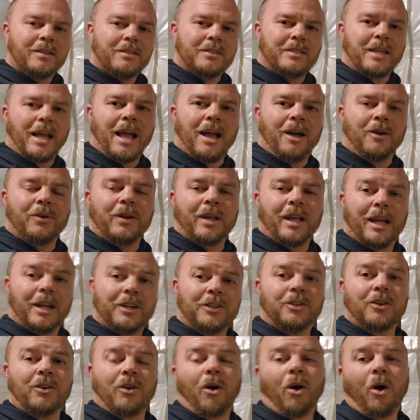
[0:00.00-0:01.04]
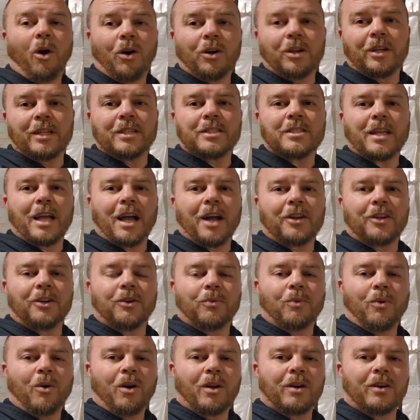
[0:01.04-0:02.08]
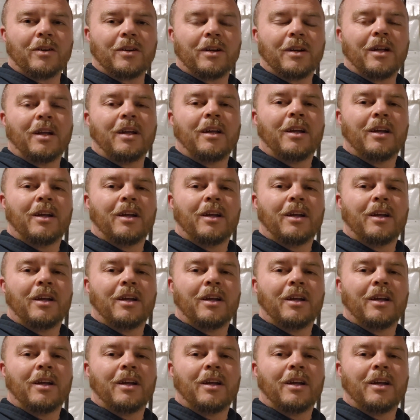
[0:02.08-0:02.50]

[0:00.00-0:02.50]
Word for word: down and your hardness out of your water,